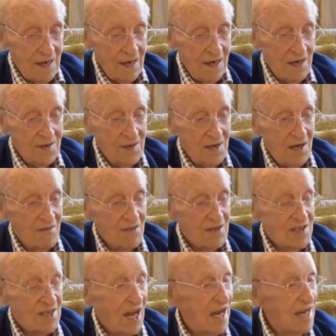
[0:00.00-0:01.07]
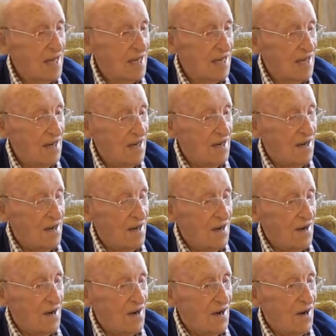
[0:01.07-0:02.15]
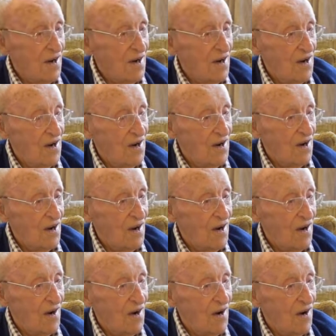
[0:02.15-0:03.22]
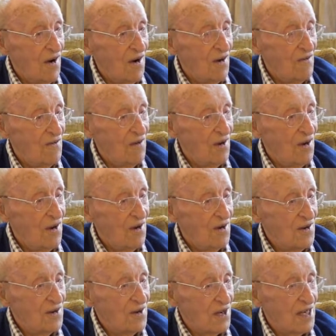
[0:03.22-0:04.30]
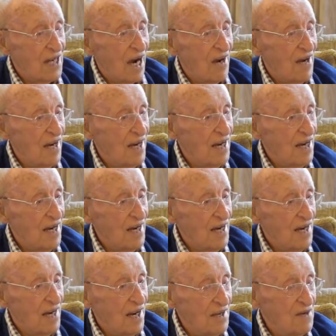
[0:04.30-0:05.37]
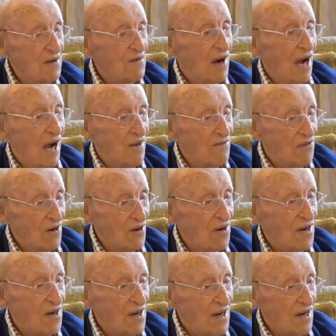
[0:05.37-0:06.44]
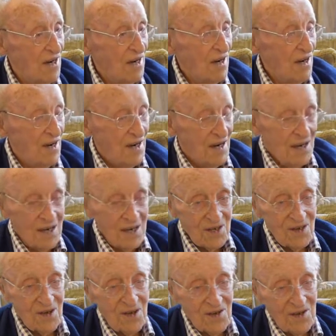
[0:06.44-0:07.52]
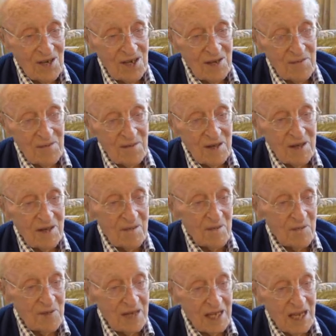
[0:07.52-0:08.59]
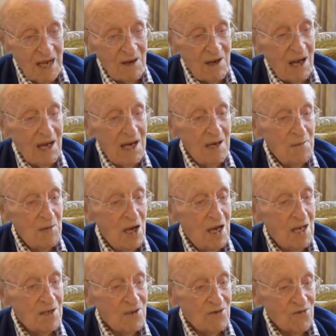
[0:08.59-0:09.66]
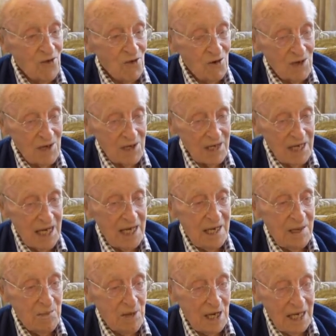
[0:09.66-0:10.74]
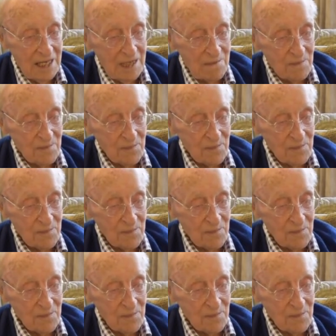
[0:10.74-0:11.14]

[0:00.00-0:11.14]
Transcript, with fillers: and you have a sack uh, um, uh, to carry and your rifle. So um, I, I had my hands full getting it back.